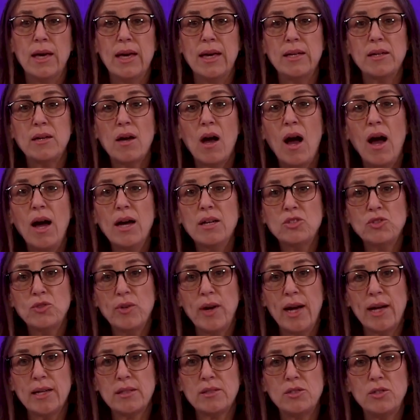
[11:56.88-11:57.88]
In
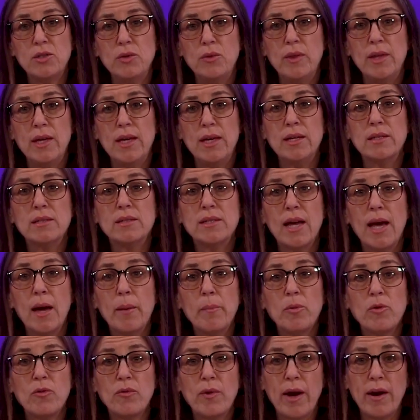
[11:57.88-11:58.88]
contrast to the
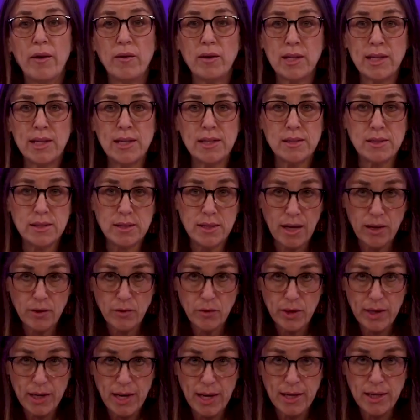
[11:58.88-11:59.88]
temporarily
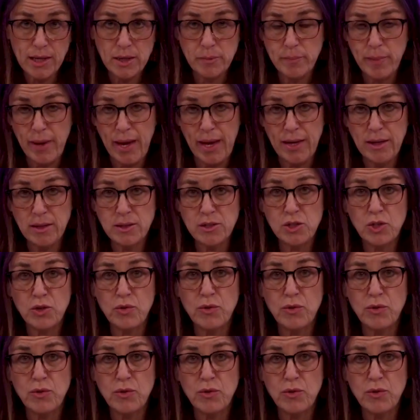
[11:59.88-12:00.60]
segregated banks